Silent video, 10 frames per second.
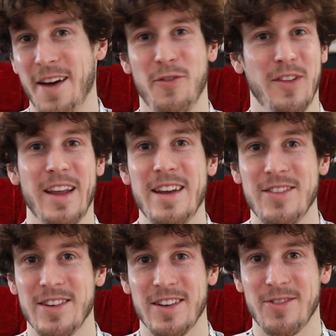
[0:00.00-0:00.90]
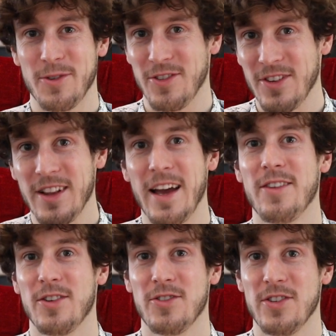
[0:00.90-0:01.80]
half laziness, which is
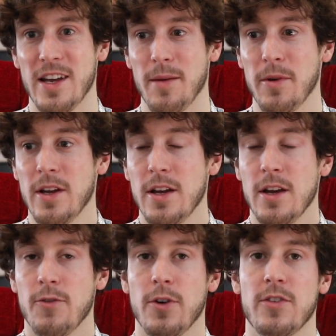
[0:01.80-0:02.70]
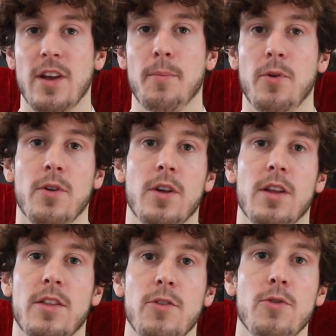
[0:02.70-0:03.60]
classic GM. For example,
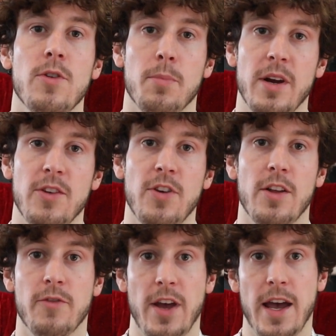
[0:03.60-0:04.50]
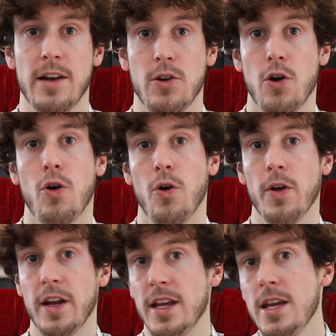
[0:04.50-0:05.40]
this was the brainchild of Ed
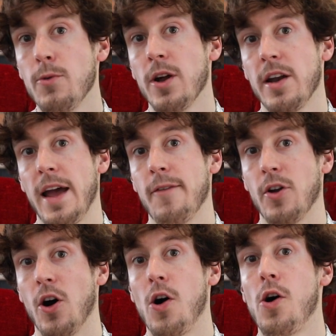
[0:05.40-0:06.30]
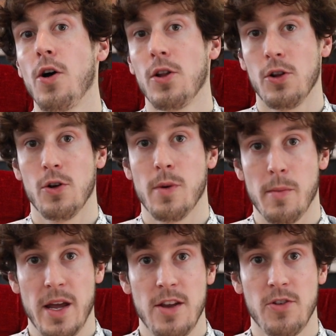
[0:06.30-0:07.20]
Cole, and he wanted to have an
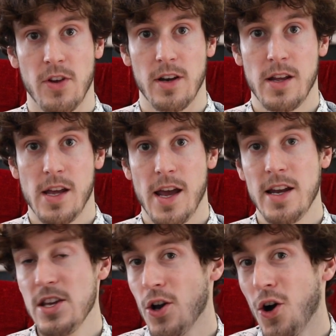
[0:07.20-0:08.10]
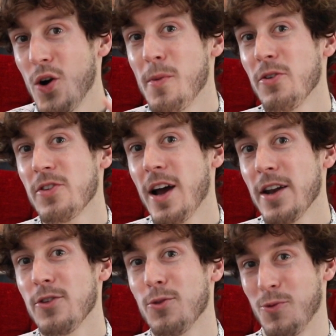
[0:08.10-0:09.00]
all-aluminum engine. And he almost got his